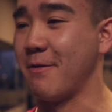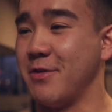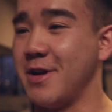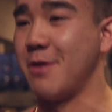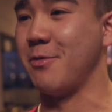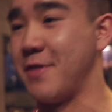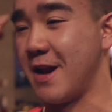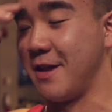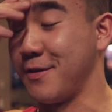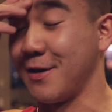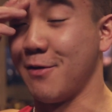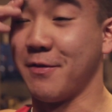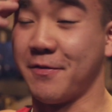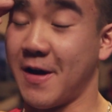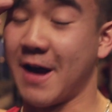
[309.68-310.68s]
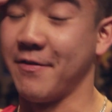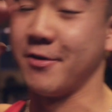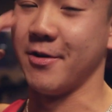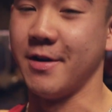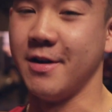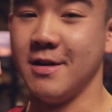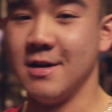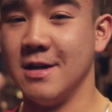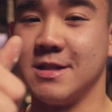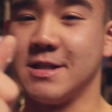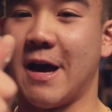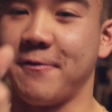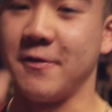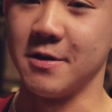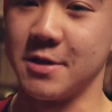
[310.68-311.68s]
ever done with anything over five hundred. So
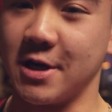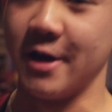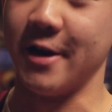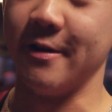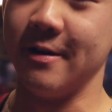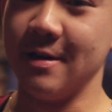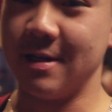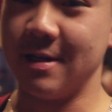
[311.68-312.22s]
that feels good.